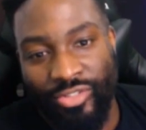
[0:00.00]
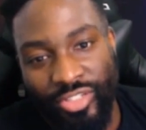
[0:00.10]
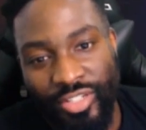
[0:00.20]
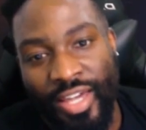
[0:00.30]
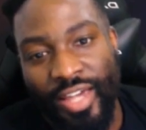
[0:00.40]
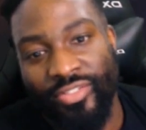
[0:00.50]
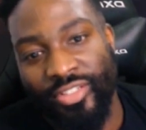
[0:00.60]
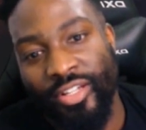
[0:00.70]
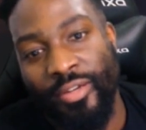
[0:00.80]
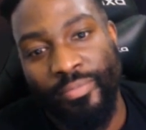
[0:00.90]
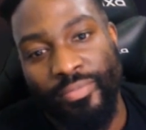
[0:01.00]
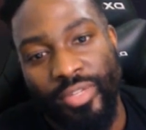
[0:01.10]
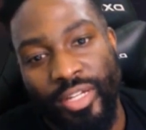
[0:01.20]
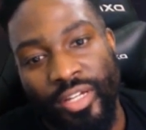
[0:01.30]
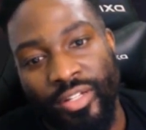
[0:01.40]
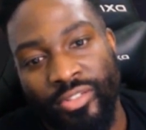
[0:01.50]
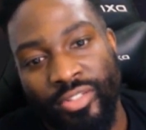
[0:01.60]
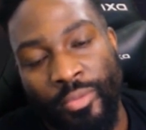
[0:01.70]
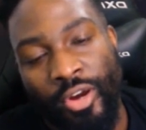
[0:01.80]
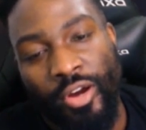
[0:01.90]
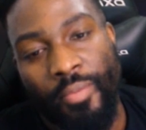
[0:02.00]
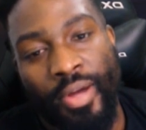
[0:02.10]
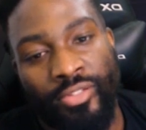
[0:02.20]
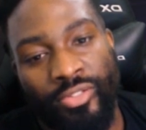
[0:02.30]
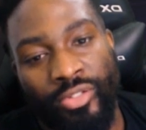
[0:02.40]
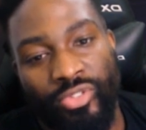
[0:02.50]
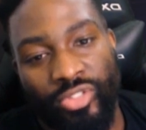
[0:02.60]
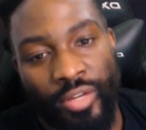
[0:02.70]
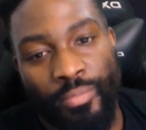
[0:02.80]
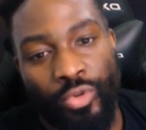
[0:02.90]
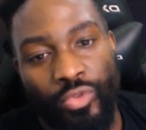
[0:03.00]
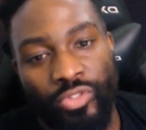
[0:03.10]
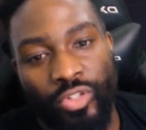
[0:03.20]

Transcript: should have some hurt box on some moves.